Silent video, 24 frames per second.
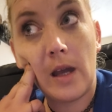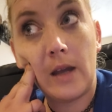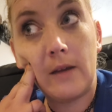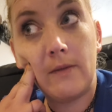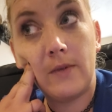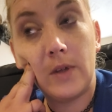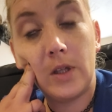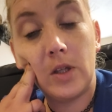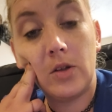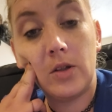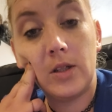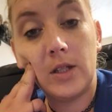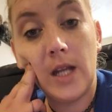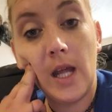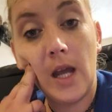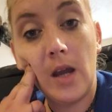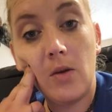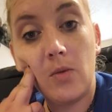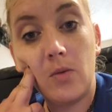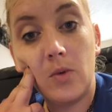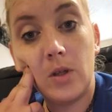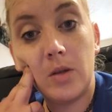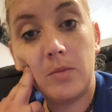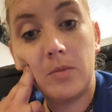figured it
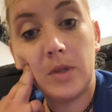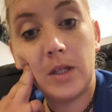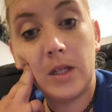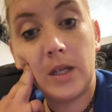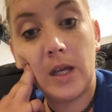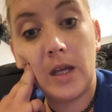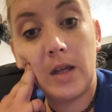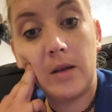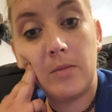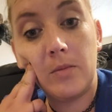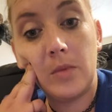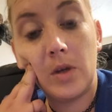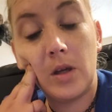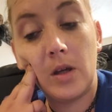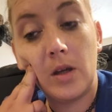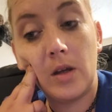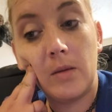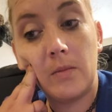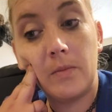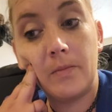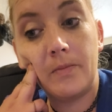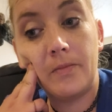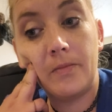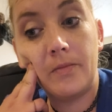out when it
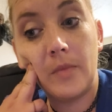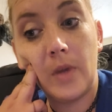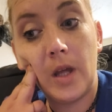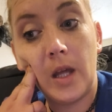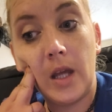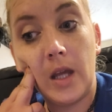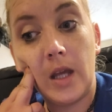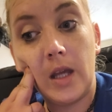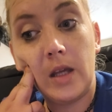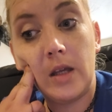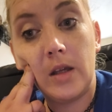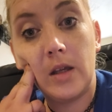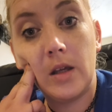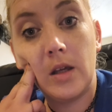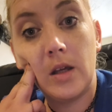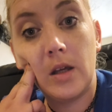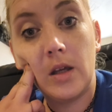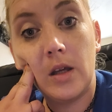became a